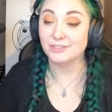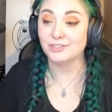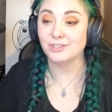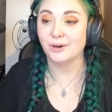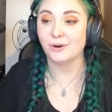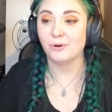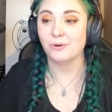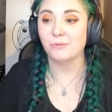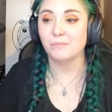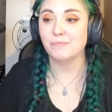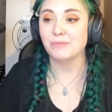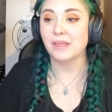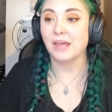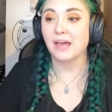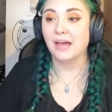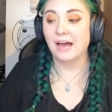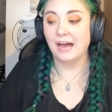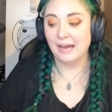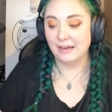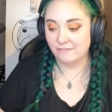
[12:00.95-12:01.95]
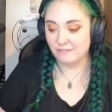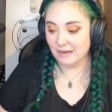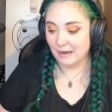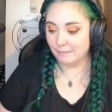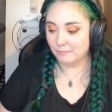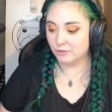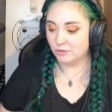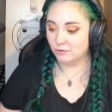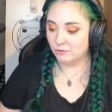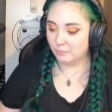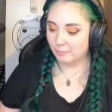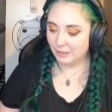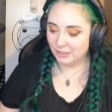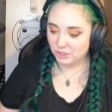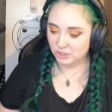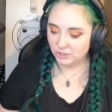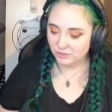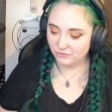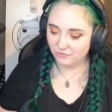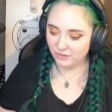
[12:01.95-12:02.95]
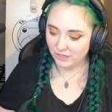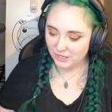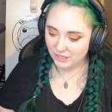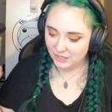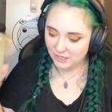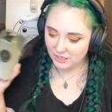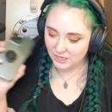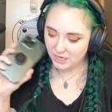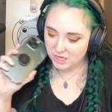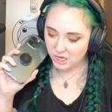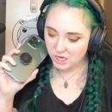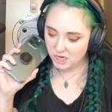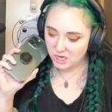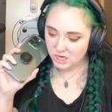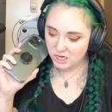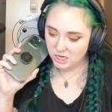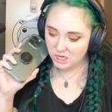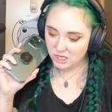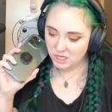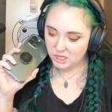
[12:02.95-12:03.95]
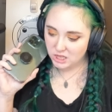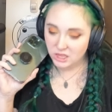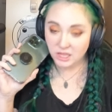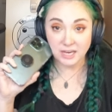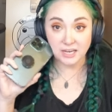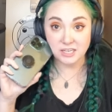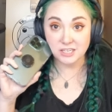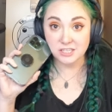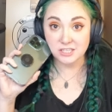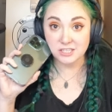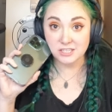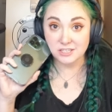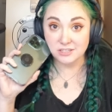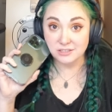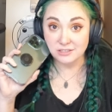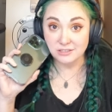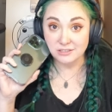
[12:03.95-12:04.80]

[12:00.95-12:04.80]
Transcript: so I have time to do a bunch of things.